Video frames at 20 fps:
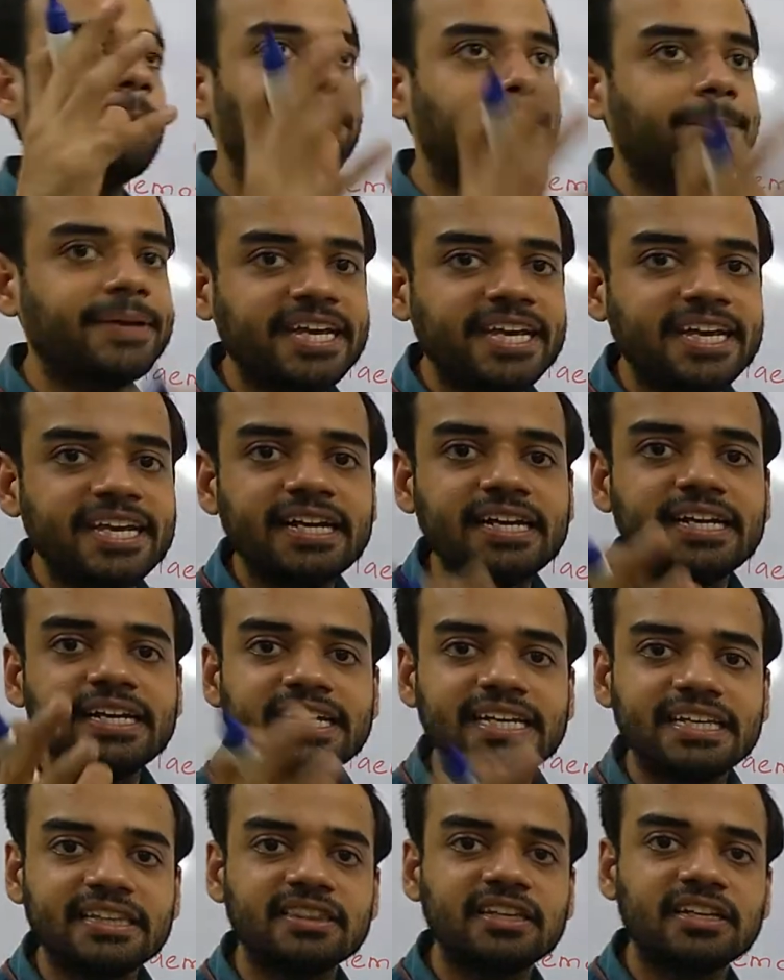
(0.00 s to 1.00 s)
Pain
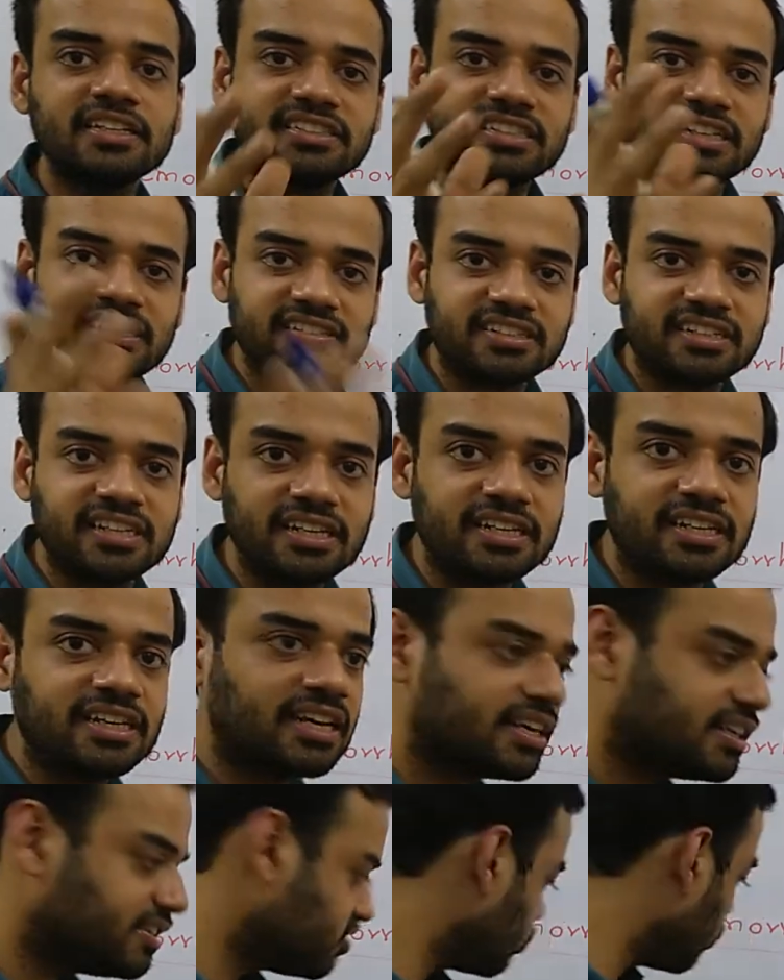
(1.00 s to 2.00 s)
in the chest
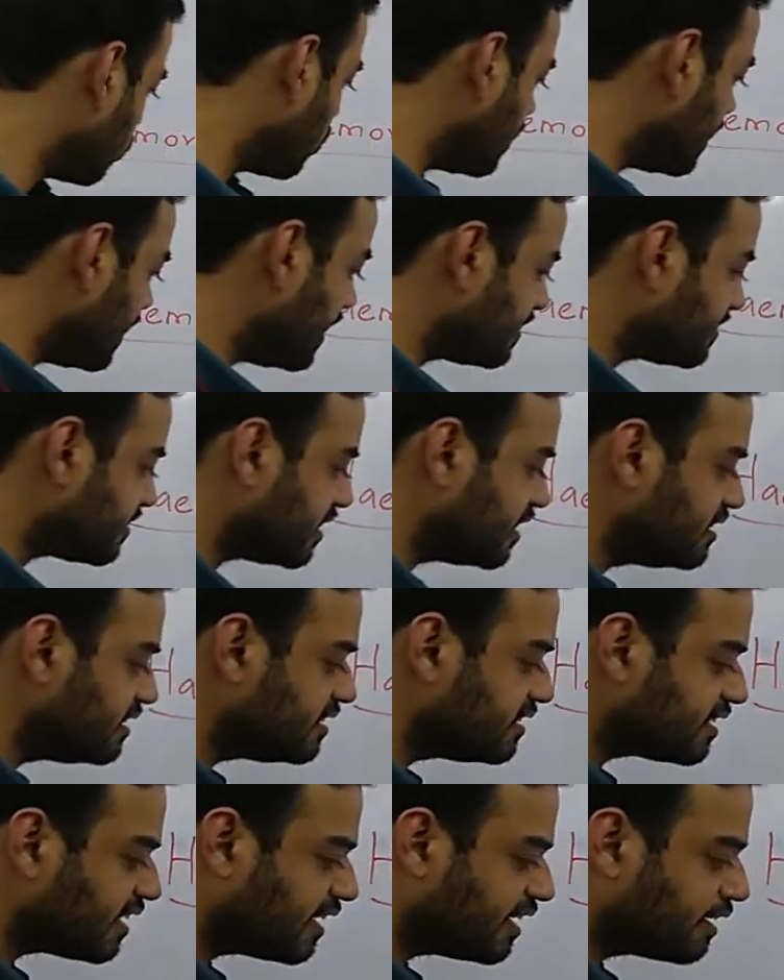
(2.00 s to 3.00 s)
area is called as
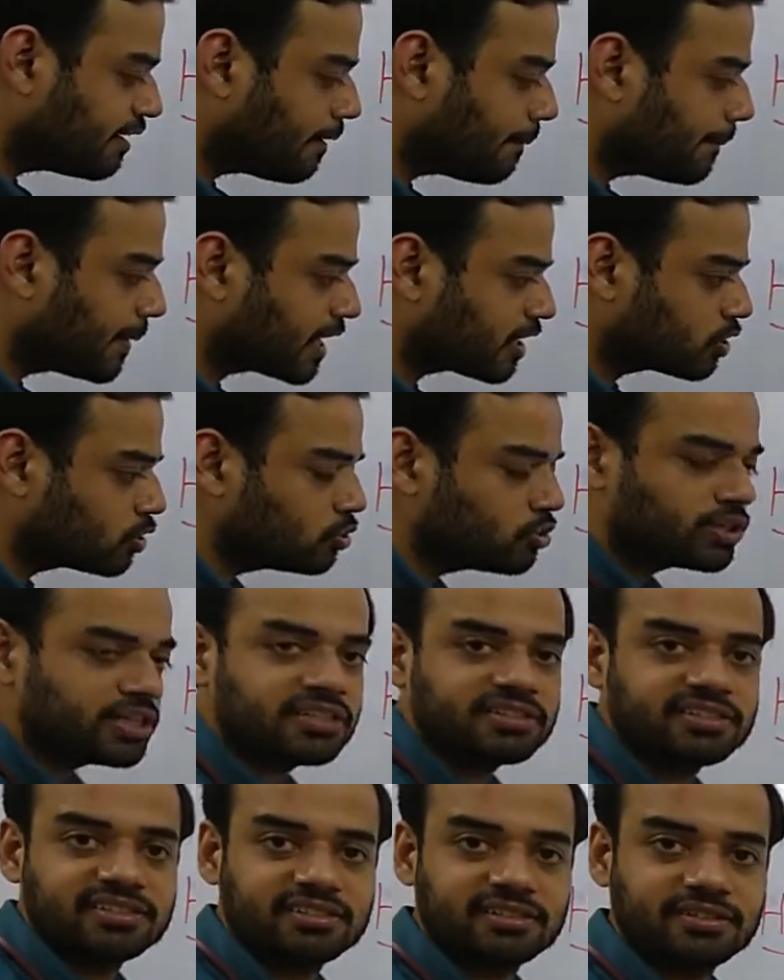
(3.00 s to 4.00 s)
angina
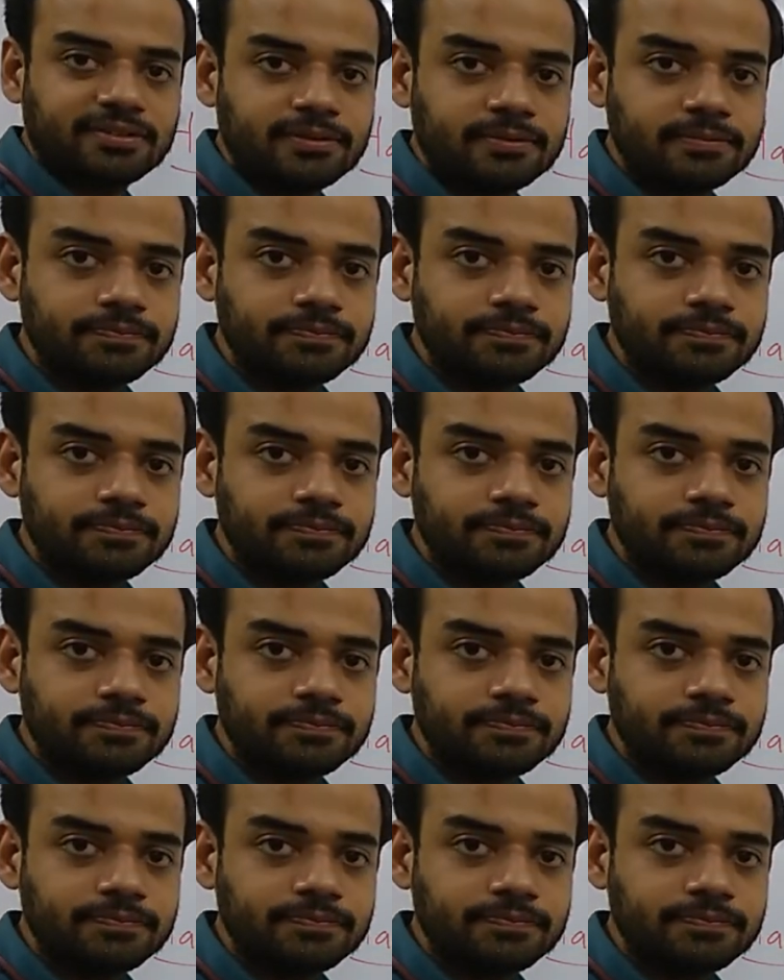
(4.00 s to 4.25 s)
pectoris.